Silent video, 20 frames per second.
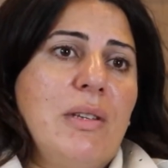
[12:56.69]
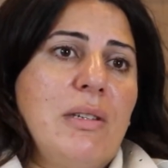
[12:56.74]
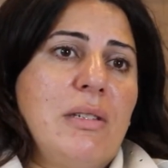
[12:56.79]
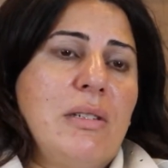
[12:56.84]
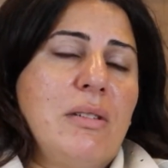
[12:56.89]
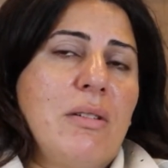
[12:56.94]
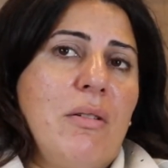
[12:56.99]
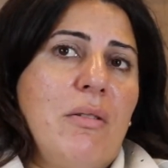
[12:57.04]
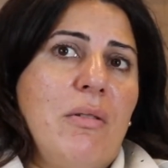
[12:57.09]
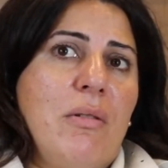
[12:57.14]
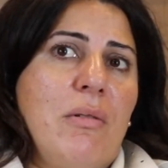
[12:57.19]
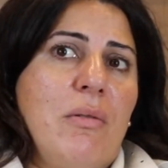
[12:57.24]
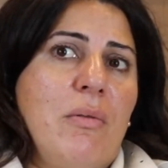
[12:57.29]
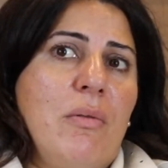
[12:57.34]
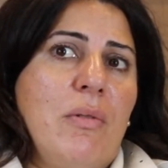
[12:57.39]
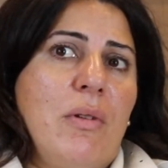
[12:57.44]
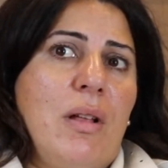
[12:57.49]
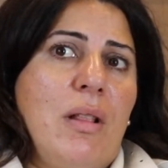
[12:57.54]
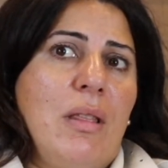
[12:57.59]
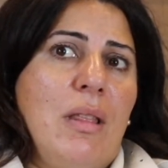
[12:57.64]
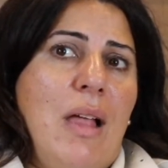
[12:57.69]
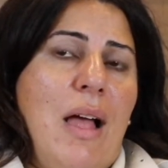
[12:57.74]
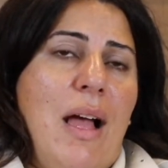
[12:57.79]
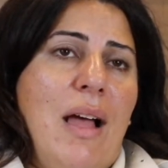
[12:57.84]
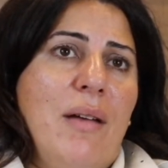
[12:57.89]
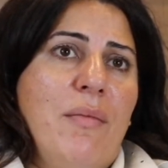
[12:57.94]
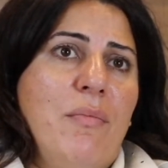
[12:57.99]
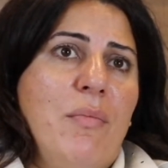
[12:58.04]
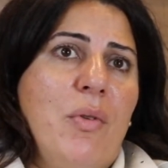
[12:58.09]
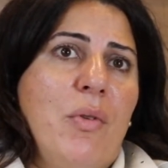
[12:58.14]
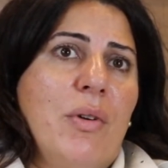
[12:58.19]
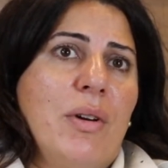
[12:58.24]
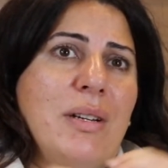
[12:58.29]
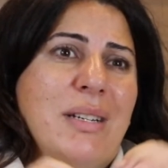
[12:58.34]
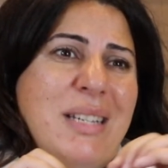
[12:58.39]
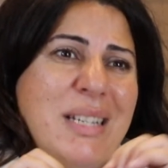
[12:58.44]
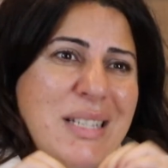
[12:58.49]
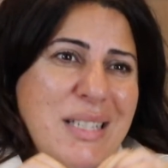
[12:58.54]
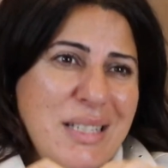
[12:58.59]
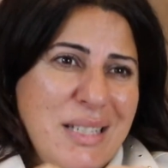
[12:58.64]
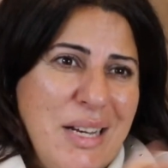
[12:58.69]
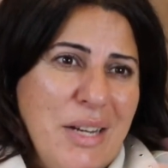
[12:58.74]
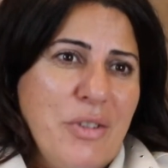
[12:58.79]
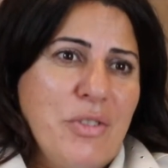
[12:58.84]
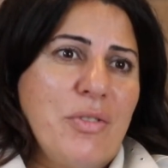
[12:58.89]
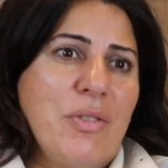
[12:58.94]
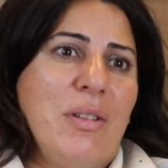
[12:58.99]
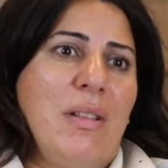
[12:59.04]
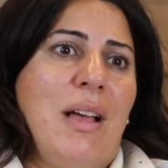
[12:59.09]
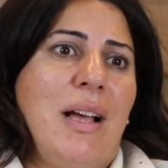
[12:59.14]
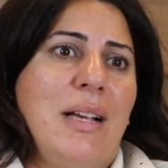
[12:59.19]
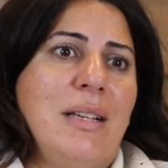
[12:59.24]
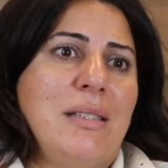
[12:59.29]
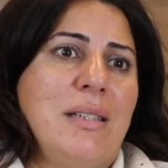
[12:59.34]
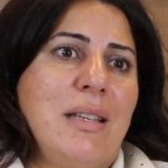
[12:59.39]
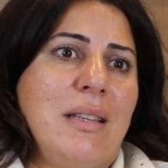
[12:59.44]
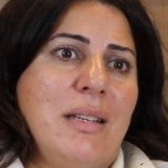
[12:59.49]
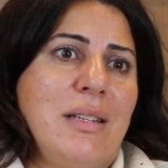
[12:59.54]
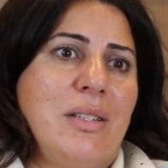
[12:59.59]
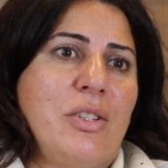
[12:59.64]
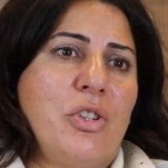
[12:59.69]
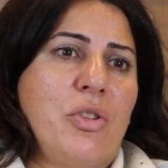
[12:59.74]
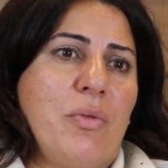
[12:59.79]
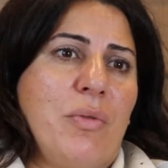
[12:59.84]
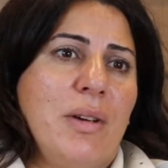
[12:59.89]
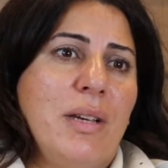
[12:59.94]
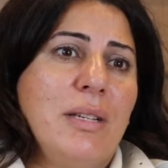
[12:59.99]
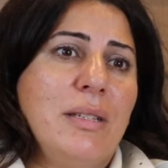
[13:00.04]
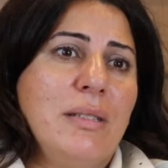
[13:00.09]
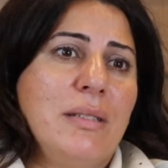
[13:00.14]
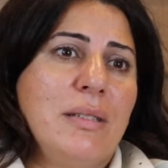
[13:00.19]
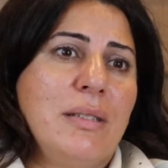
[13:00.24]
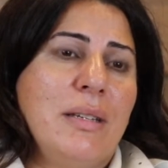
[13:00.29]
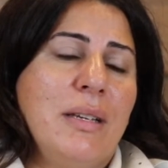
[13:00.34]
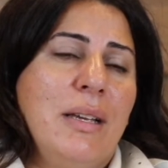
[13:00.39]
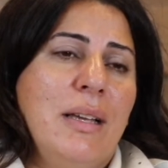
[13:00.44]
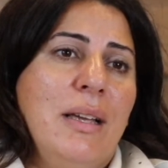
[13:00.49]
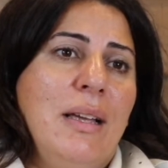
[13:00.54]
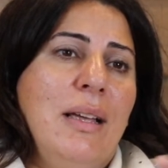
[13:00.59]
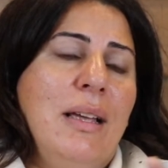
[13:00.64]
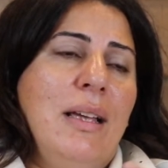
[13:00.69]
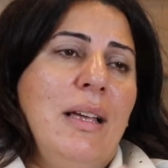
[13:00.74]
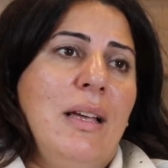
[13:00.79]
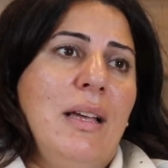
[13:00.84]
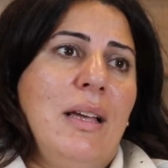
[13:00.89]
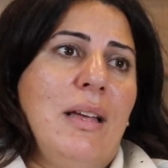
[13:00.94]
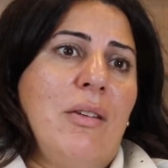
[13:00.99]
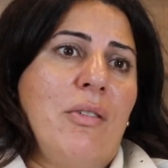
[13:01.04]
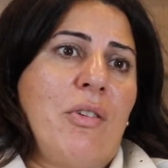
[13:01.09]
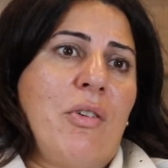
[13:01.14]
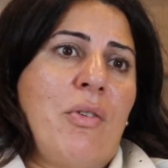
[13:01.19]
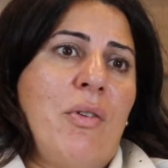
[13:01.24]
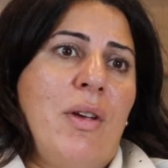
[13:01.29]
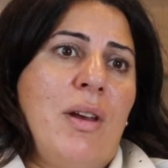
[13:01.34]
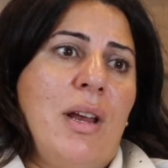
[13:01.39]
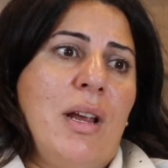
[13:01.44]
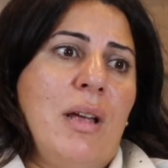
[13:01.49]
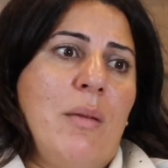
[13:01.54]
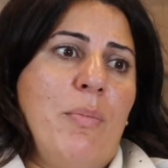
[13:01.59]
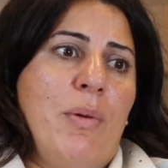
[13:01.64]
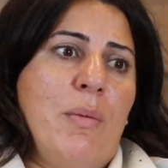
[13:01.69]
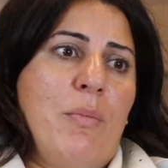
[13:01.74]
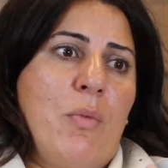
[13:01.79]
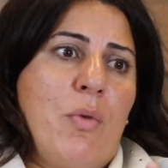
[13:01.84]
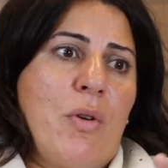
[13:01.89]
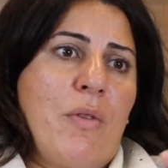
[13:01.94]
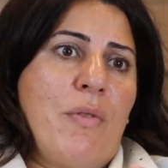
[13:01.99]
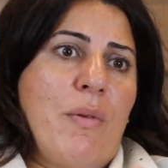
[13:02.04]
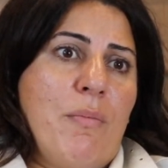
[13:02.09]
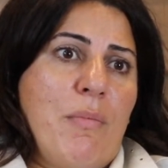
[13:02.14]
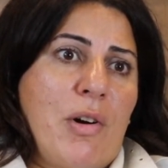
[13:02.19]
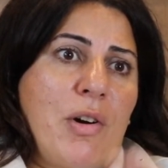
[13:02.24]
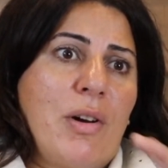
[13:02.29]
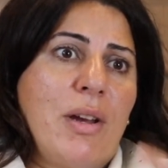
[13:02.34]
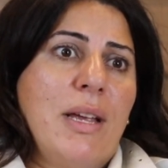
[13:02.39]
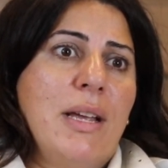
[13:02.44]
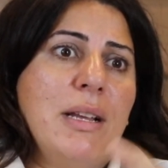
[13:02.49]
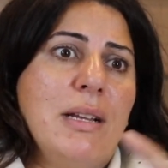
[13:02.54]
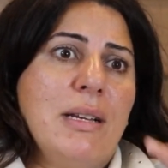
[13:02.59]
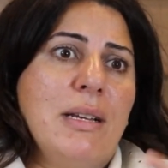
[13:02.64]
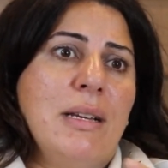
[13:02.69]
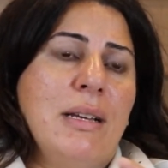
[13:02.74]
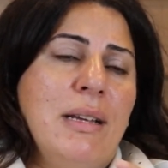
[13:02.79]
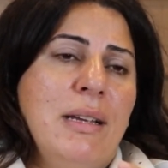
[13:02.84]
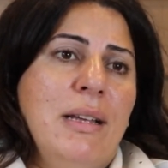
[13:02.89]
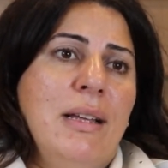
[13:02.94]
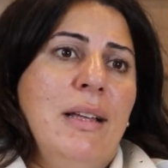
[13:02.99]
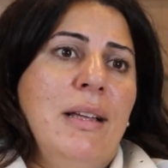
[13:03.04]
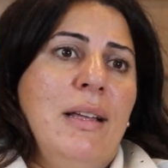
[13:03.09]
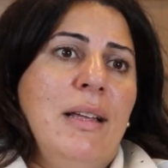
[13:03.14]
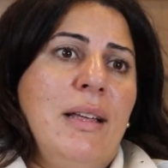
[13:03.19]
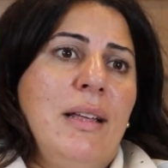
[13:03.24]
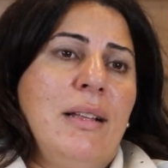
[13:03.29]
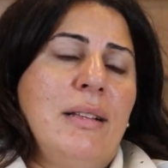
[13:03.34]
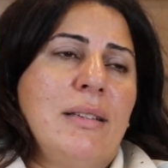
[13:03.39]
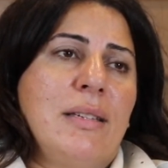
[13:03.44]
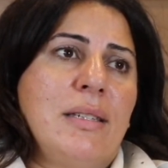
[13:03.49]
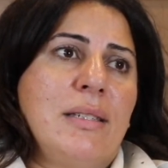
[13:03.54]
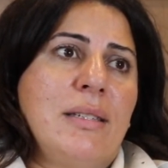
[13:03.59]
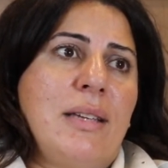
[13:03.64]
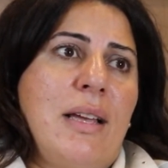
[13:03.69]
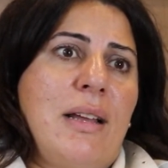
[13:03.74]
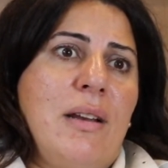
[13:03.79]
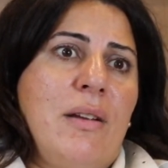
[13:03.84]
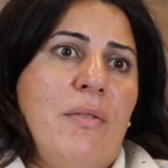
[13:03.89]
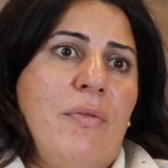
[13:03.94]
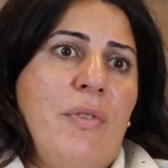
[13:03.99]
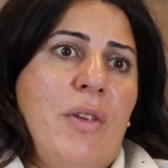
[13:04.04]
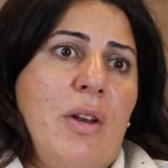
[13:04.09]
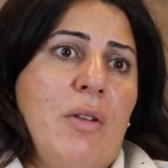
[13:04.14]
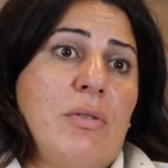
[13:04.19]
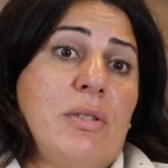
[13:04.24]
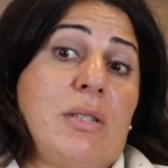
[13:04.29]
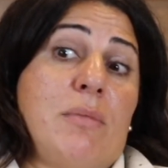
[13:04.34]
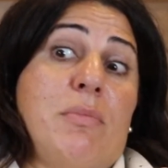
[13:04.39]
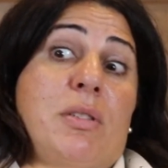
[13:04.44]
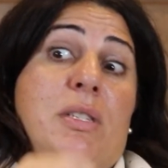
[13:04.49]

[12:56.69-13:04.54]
So a lot more decentralizing the choice and creating a bit more of a market instead of, you know, some